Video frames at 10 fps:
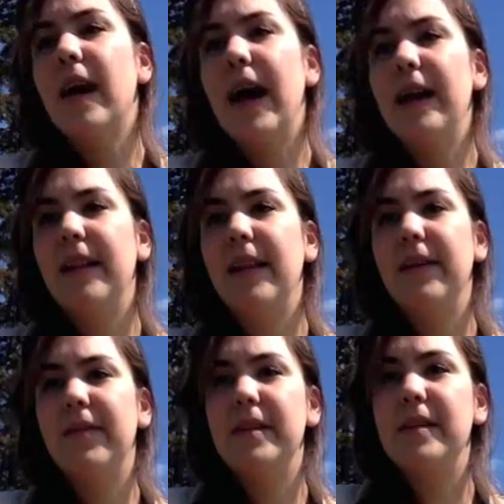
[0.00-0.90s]
Haida
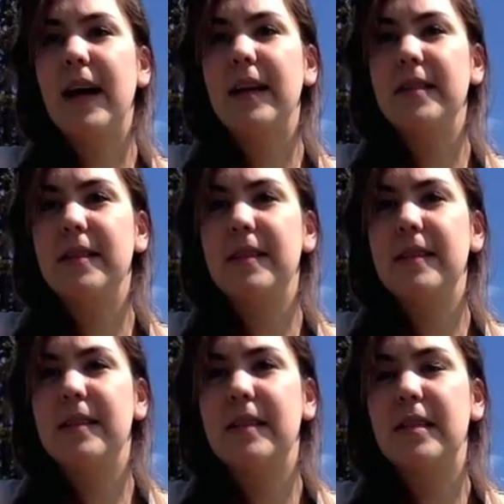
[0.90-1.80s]
language has,
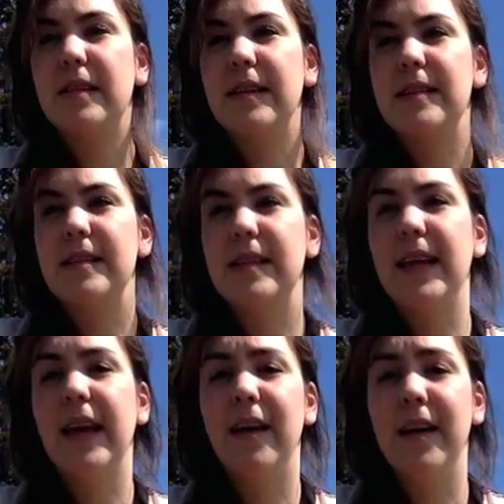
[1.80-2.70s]
let's see,
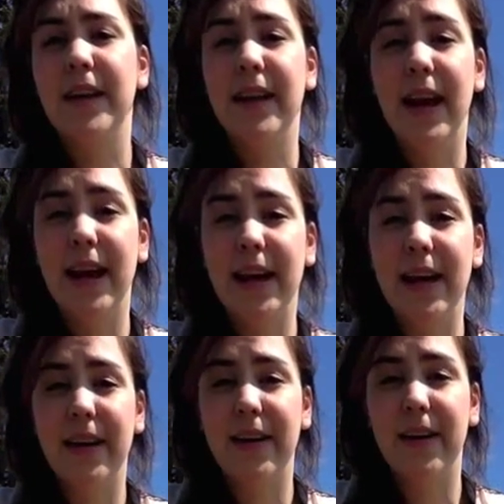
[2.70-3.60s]
Kegani
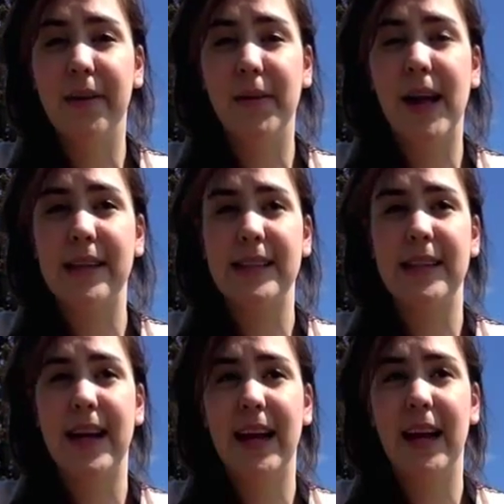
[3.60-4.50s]
Haida,
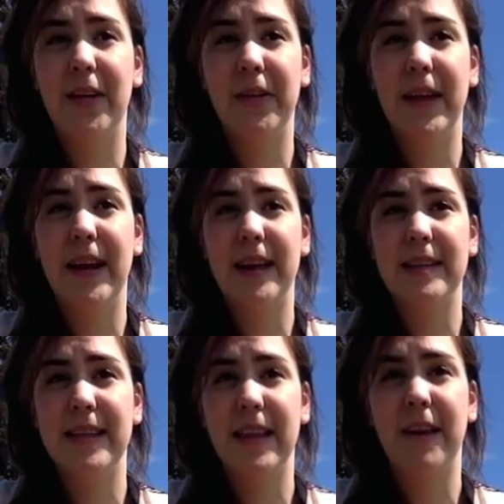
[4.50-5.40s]
Alaskan Haida only
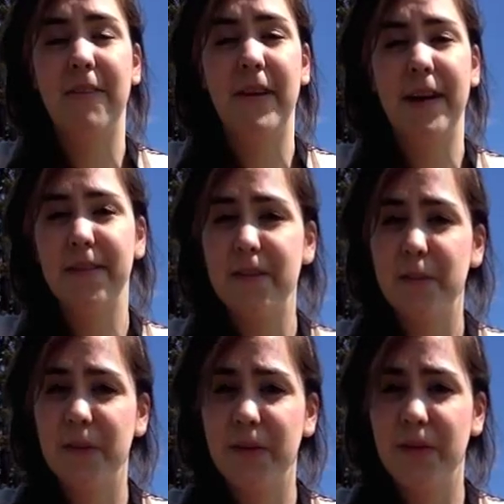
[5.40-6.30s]
has, I think, 5
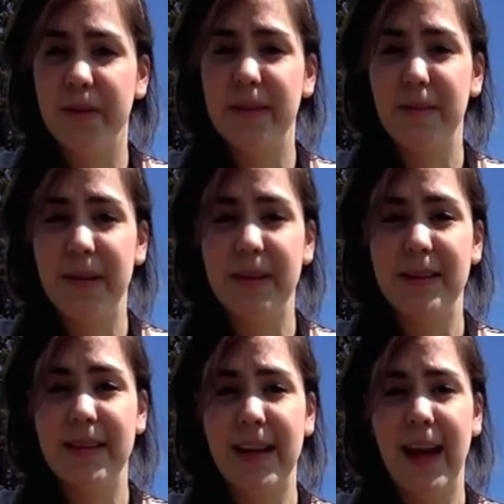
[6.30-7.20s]
fluent
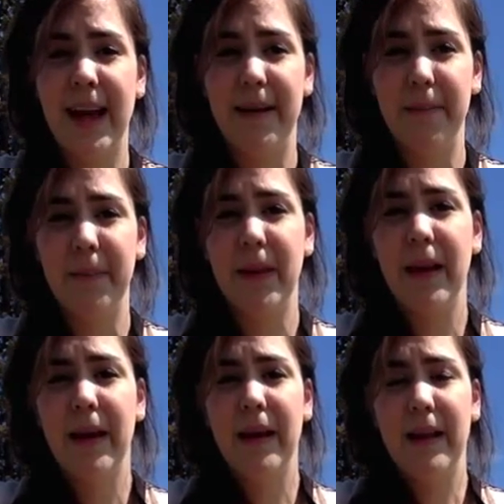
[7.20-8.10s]
speakers yet
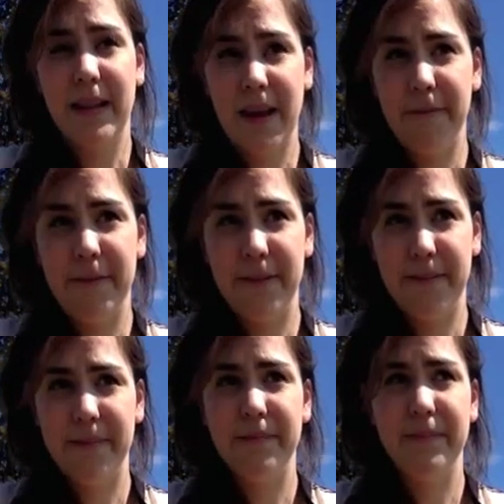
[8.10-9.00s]
left.
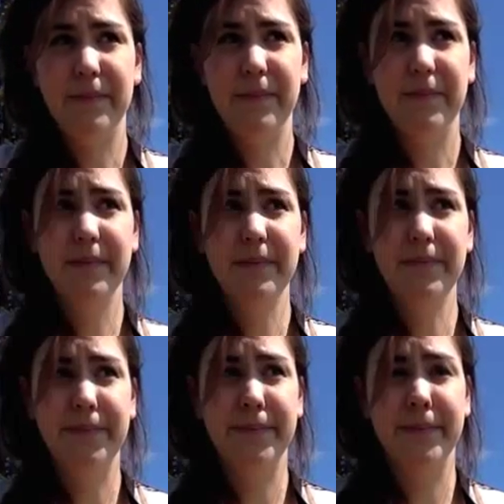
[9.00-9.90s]

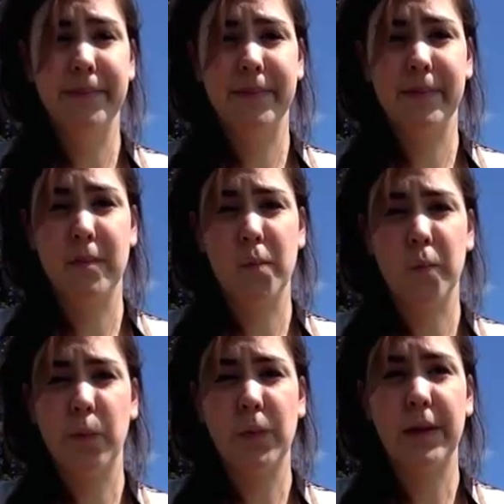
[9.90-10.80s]

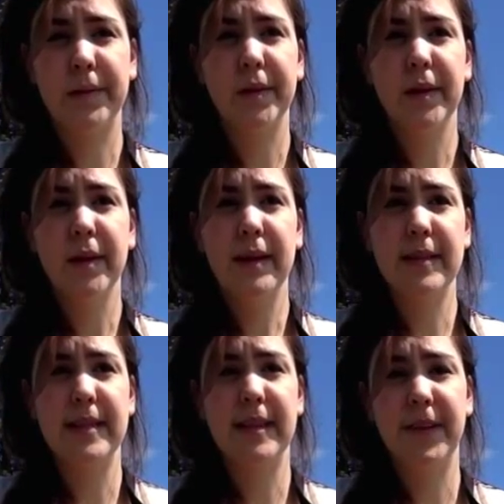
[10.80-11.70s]

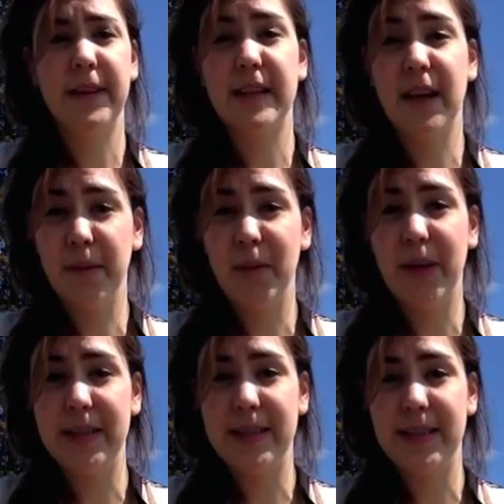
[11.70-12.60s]
Let's see, Phyllis
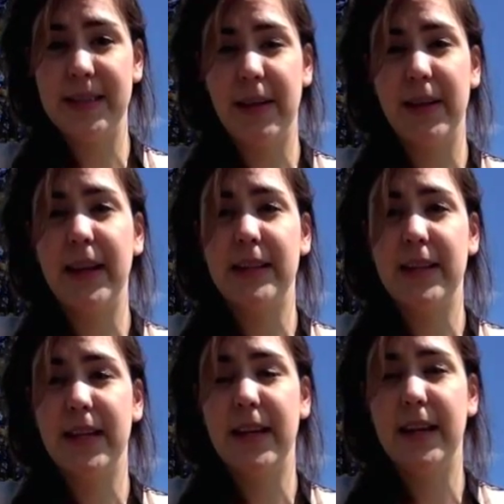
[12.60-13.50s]
Umquist is down in
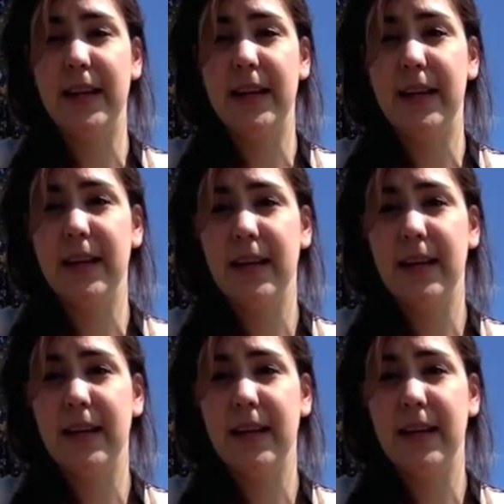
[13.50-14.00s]
Ketchikan.